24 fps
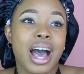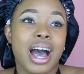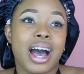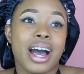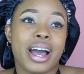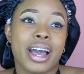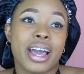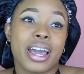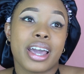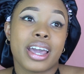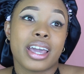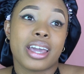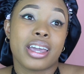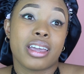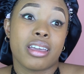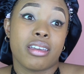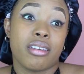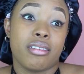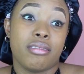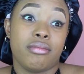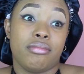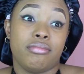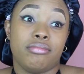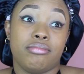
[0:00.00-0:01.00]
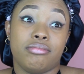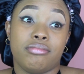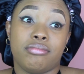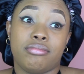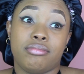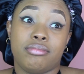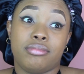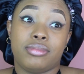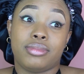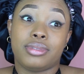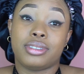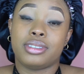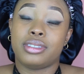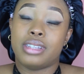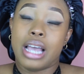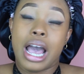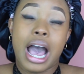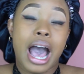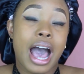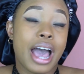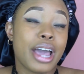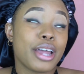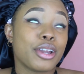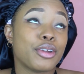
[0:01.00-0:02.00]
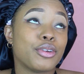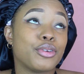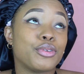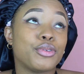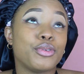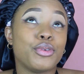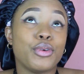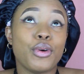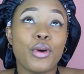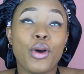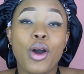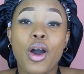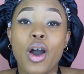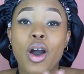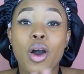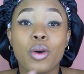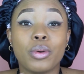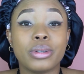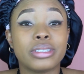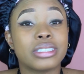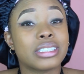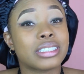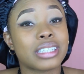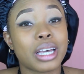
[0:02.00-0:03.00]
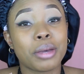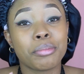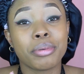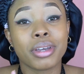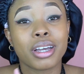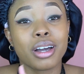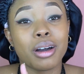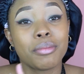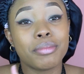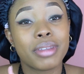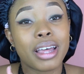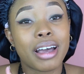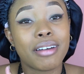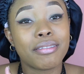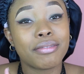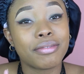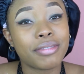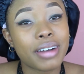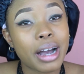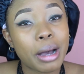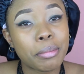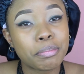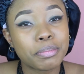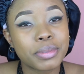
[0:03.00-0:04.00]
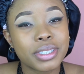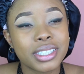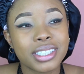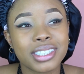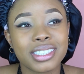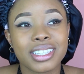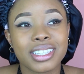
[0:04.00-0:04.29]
I don't know how it is I pick up that vaps,